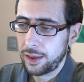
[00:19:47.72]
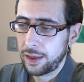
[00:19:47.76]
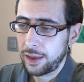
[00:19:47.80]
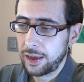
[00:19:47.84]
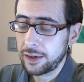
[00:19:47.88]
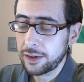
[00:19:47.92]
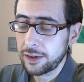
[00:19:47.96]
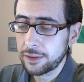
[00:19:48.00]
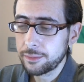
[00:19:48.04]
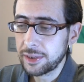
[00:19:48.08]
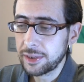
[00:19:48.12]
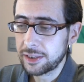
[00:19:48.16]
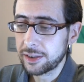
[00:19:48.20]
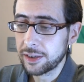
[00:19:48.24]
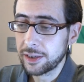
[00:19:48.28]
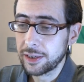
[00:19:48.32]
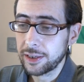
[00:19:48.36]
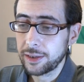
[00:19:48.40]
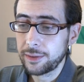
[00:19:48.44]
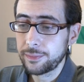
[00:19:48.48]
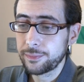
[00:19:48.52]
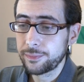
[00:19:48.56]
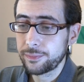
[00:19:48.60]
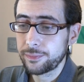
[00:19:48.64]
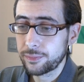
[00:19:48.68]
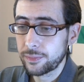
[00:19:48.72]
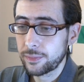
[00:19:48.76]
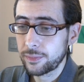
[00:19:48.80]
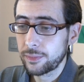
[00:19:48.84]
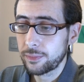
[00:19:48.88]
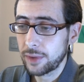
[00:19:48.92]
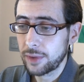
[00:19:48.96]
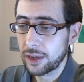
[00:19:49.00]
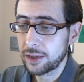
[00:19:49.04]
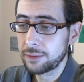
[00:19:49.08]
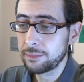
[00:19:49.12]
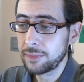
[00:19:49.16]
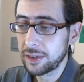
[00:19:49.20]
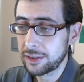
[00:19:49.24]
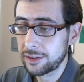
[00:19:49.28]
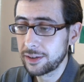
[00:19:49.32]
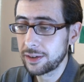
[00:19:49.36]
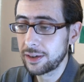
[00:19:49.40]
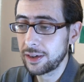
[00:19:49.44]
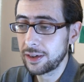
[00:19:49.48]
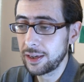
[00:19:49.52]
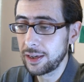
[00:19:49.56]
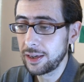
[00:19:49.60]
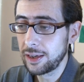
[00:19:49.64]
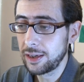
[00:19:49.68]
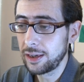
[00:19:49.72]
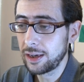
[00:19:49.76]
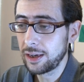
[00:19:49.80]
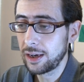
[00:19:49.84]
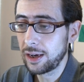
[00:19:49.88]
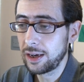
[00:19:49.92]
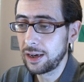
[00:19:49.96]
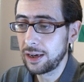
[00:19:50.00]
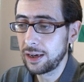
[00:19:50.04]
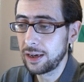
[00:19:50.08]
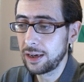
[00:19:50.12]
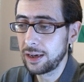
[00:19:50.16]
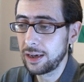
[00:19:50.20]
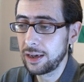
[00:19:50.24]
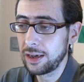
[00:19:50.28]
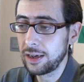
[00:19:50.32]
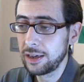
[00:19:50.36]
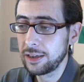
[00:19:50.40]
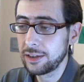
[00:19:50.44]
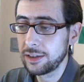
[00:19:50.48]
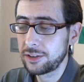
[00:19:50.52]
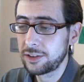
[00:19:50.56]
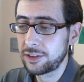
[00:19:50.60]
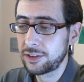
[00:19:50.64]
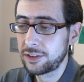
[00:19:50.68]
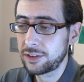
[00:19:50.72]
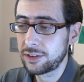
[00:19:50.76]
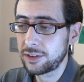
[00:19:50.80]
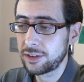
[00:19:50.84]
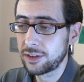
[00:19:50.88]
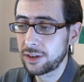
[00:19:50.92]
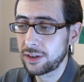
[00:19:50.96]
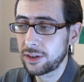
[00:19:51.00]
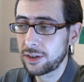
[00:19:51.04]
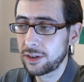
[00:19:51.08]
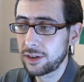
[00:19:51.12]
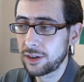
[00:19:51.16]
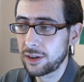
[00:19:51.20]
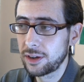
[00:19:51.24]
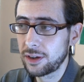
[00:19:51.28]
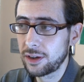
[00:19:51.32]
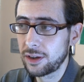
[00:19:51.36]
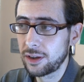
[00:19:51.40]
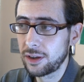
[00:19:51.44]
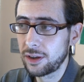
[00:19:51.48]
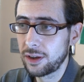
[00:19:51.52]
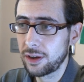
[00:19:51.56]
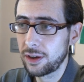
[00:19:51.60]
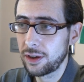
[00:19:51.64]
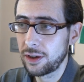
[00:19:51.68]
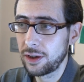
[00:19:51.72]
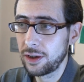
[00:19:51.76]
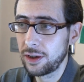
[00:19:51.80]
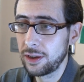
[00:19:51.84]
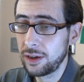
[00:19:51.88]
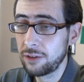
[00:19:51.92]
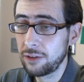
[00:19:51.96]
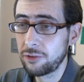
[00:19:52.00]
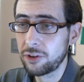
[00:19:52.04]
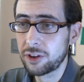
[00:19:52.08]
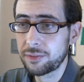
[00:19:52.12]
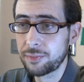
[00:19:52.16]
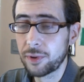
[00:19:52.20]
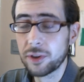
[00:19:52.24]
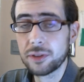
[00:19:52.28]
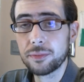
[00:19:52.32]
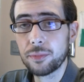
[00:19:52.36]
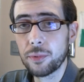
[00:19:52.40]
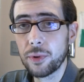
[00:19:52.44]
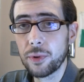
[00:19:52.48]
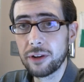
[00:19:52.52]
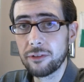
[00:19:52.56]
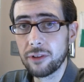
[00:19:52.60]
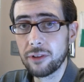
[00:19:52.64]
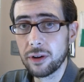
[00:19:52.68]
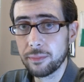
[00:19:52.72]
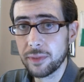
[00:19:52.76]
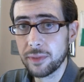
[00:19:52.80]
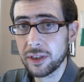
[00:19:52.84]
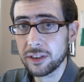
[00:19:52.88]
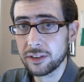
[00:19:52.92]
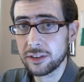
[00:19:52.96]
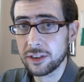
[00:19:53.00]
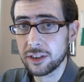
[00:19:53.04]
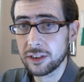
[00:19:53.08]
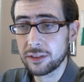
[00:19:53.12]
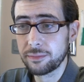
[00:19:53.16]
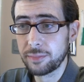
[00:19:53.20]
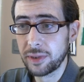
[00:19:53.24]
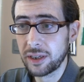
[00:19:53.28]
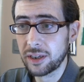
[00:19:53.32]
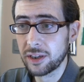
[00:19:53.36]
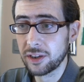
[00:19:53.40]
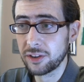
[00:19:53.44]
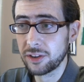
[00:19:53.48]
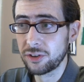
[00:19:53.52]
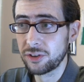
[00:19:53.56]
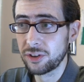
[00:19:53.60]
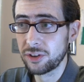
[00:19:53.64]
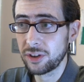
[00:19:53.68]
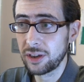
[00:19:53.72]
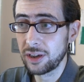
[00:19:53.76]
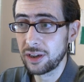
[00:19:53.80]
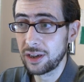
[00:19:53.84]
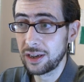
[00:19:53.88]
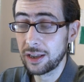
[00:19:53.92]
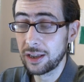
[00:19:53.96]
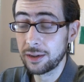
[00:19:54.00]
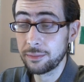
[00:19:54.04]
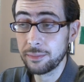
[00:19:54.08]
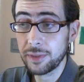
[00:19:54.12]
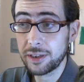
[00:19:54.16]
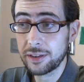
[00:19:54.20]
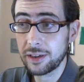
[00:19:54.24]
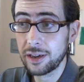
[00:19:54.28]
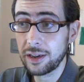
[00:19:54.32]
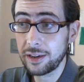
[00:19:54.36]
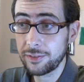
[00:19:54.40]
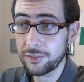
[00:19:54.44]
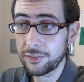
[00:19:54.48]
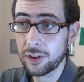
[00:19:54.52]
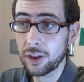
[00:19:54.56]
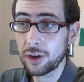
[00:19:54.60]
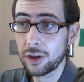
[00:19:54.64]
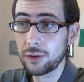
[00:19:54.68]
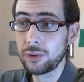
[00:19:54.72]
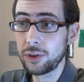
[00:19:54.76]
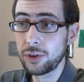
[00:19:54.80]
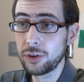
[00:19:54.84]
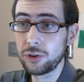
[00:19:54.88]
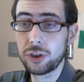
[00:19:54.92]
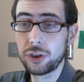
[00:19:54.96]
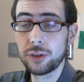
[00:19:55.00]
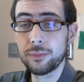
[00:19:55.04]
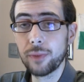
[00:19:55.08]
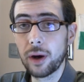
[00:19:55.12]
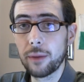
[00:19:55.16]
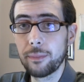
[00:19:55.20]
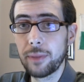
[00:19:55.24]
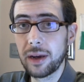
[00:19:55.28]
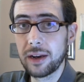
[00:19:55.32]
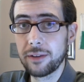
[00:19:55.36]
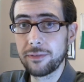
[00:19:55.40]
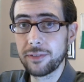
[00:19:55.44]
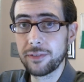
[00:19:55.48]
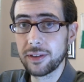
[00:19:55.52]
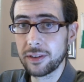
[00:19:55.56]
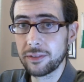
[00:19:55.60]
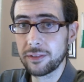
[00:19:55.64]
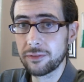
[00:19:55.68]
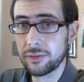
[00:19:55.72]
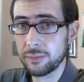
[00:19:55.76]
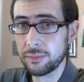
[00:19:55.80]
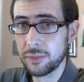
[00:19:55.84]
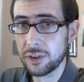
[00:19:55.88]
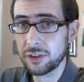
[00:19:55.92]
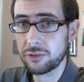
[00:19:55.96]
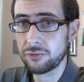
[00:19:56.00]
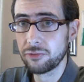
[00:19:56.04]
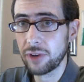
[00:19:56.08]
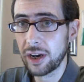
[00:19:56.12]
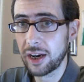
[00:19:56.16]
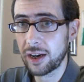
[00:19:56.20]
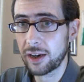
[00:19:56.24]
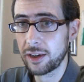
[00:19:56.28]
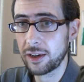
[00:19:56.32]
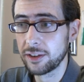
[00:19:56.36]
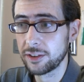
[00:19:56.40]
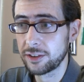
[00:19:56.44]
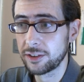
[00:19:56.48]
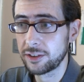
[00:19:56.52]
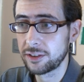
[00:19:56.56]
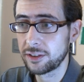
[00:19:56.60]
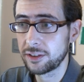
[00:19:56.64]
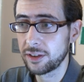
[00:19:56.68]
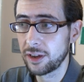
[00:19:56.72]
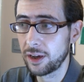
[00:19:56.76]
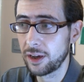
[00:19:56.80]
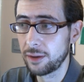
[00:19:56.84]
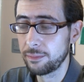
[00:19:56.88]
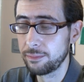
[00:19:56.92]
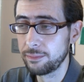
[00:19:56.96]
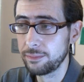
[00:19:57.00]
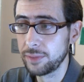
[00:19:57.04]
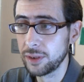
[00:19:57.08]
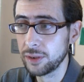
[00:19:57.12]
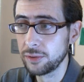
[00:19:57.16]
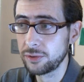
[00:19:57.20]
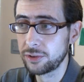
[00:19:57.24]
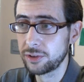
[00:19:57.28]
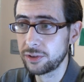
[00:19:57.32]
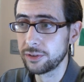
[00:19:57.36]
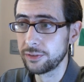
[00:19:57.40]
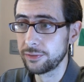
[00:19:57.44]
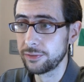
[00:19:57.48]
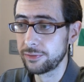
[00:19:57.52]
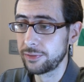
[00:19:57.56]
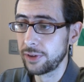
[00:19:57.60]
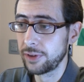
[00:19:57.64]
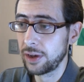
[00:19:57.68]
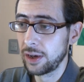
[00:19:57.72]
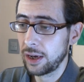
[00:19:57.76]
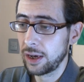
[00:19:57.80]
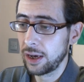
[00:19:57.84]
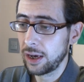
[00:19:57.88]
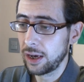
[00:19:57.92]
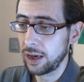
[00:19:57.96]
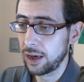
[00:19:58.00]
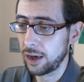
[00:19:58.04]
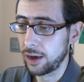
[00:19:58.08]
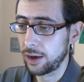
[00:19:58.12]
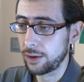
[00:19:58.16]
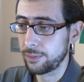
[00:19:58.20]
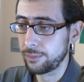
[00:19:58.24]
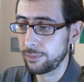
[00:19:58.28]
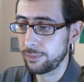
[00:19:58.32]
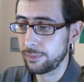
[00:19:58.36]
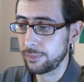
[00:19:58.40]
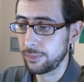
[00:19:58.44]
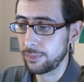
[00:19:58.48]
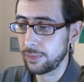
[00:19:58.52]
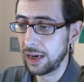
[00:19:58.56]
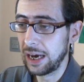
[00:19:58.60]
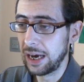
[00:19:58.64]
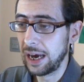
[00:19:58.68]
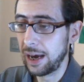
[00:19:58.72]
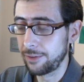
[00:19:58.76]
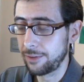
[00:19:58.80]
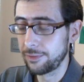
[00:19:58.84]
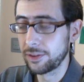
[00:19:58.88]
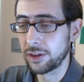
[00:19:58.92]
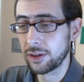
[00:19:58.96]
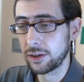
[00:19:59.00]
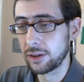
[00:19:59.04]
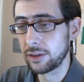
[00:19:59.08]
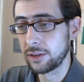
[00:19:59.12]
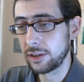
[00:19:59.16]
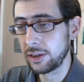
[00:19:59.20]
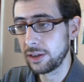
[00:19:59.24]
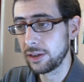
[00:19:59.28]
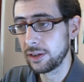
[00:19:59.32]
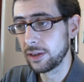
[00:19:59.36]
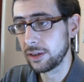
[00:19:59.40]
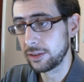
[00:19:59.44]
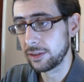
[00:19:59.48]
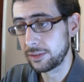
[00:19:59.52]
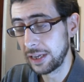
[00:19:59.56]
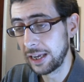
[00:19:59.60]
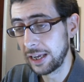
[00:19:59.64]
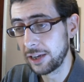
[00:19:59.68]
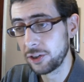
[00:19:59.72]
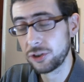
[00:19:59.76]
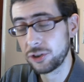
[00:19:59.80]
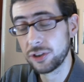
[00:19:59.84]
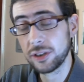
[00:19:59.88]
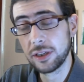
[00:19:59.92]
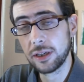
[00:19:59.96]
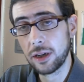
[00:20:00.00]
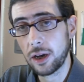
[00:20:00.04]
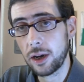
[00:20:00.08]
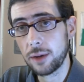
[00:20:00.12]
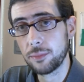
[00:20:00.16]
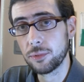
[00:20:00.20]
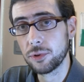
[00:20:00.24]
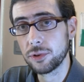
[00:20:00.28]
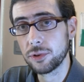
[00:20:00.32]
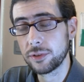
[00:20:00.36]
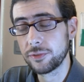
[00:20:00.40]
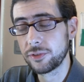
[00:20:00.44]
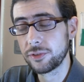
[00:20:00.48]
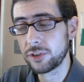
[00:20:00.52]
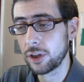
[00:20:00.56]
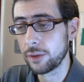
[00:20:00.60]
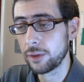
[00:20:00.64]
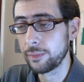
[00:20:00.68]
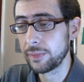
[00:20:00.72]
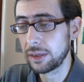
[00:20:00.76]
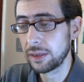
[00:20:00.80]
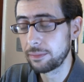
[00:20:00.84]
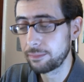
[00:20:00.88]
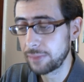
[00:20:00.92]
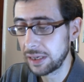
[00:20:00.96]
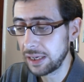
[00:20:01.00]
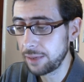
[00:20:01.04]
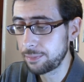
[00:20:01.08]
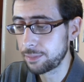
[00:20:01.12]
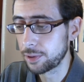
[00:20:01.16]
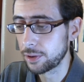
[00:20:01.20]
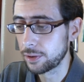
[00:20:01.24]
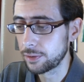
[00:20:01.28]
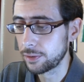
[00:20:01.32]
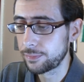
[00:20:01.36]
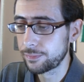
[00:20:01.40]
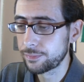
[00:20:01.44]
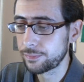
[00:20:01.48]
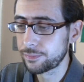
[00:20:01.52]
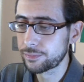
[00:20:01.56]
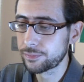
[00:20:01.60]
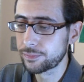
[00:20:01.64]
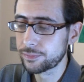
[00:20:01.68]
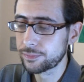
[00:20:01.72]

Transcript: and admittedly, admittedly, it's an irresponsible way to run a business because admitted, even though YouTube are benefiting from this reckless abuse of um, having the attention and eyeballs of so many people,